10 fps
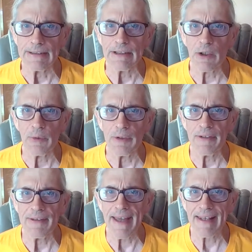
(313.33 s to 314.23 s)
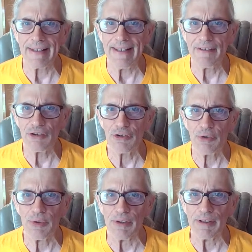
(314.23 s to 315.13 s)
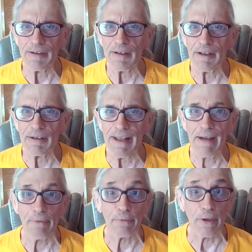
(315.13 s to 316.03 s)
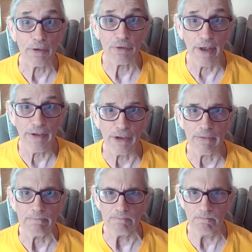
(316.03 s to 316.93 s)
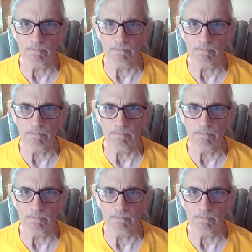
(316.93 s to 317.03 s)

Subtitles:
So that leads to a life of frustration,